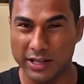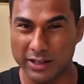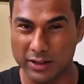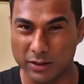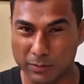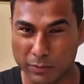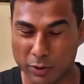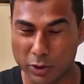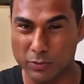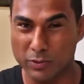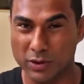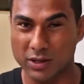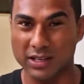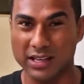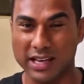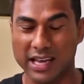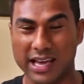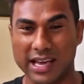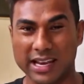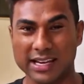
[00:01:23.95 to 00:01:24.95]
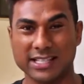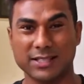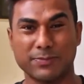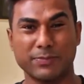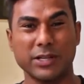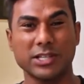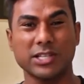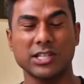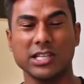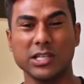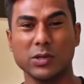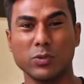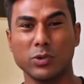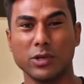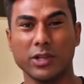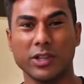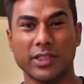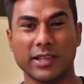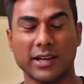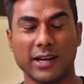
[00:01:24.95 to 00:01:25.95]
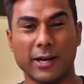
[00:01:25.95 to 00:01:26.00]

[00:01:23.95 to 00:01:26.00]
at the moment, and especially with